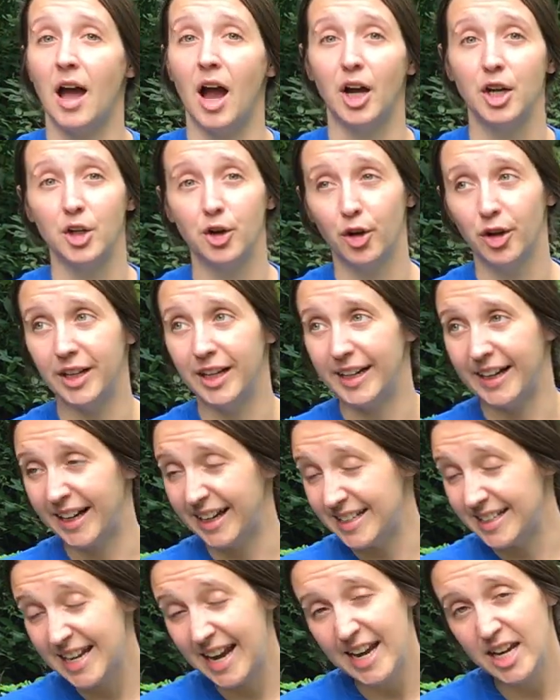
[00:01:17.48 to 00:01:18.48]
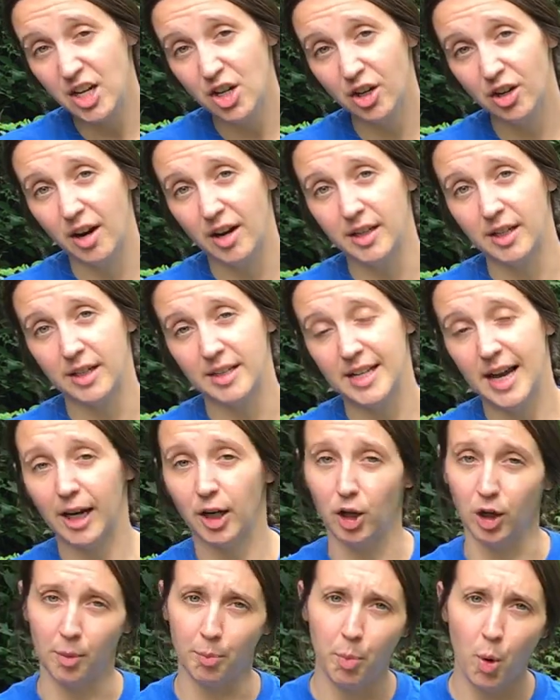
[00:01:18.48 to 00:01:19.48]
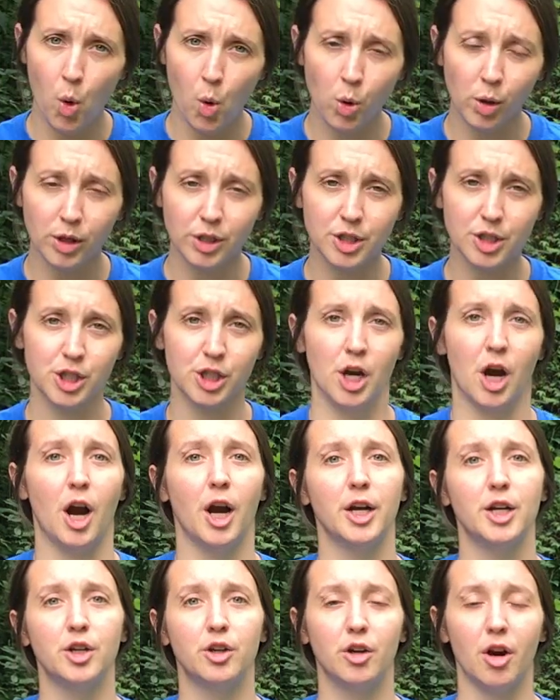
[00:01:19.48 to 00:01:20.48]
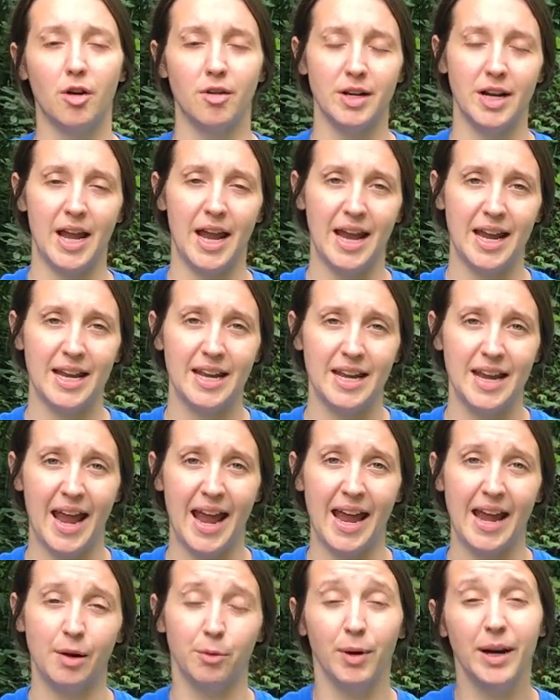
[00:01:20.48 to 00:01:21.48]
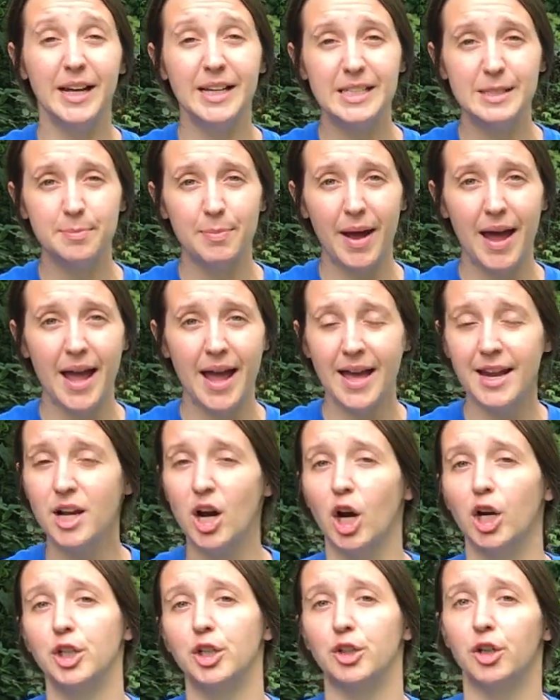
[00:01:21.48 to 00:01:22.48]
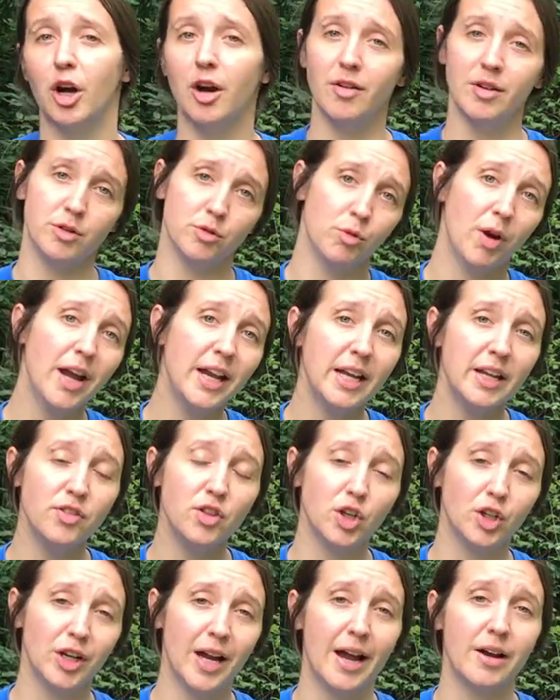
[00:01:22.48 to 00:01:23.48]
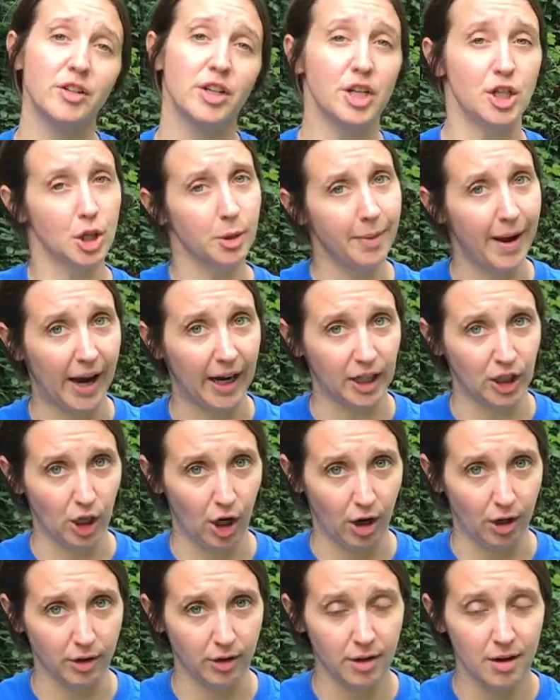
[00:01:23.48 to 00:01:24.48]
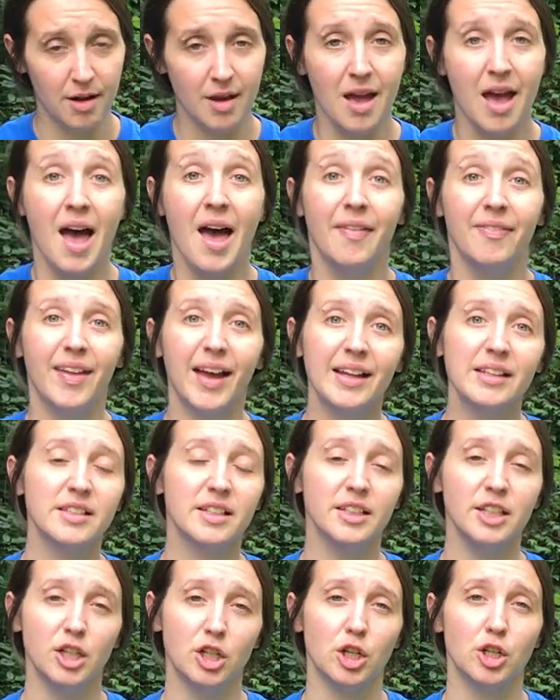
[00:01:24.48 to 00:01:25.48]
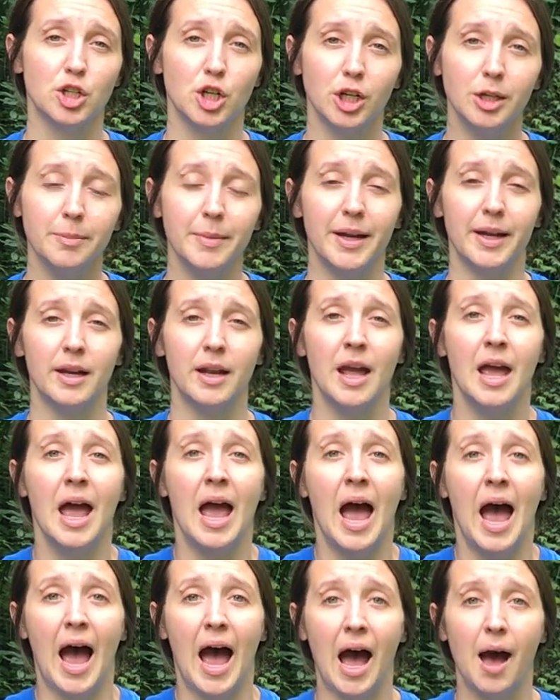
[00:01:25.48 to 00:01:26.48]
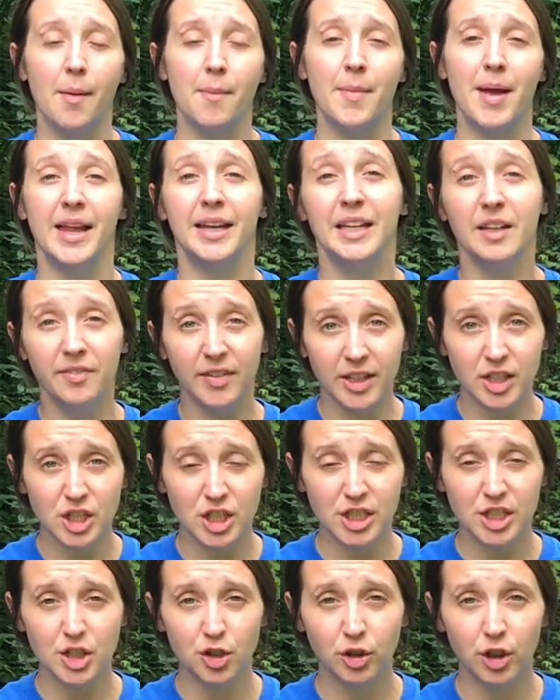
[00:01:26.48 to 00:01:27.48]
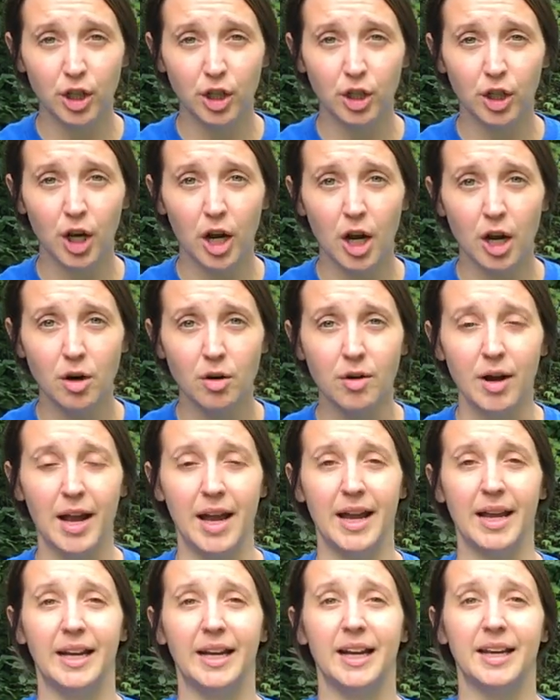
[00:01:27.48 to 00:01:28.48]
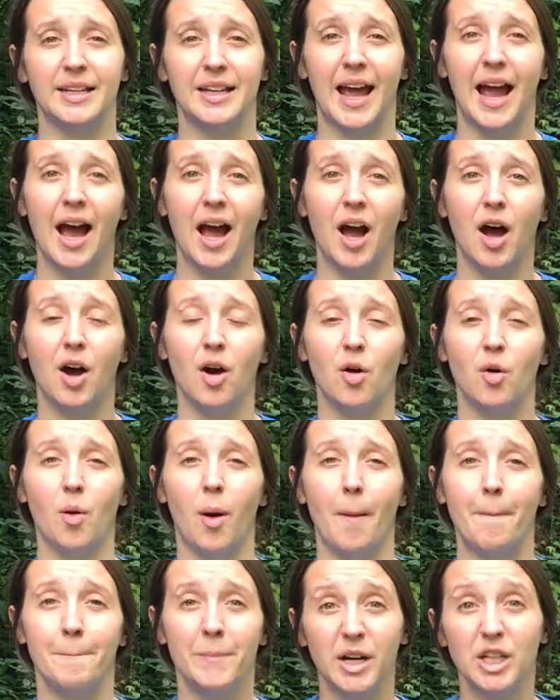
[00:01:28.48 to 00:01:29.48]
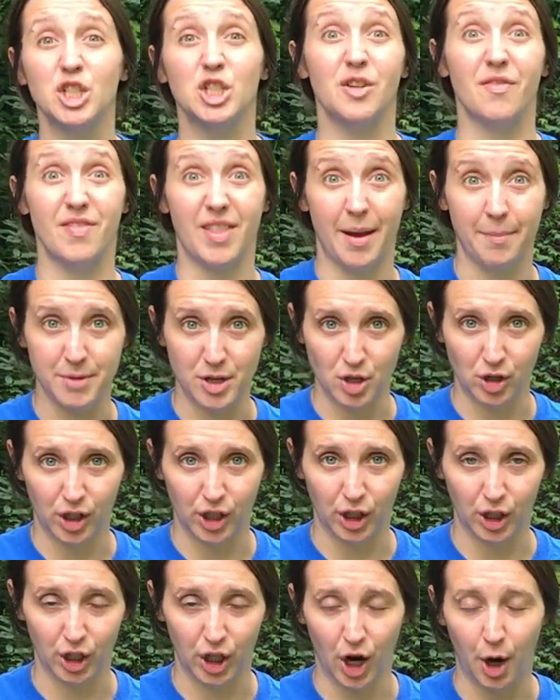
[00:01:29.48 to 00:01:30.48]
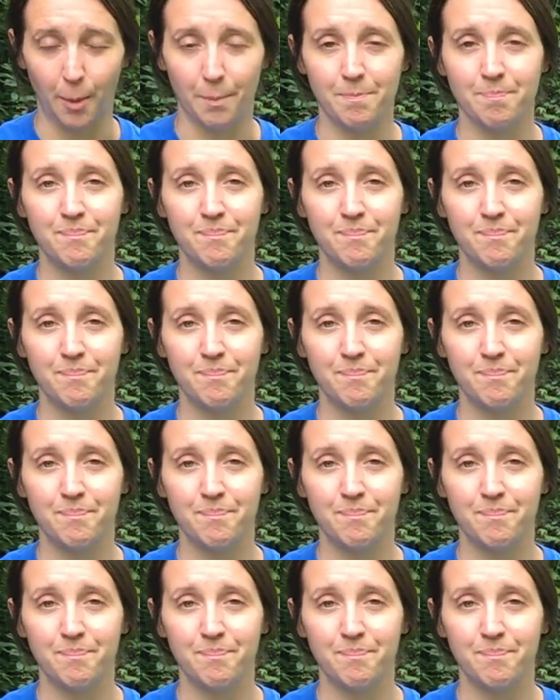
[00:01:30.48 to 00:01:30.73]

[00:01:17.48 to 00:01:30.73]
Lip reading: Are you growing in a container on a deck or a porch? Are you growing it in a raised bed? Are you growing right in the ground in your backyard? That's going to determine how many veggies you can grow and how much of them you can grow.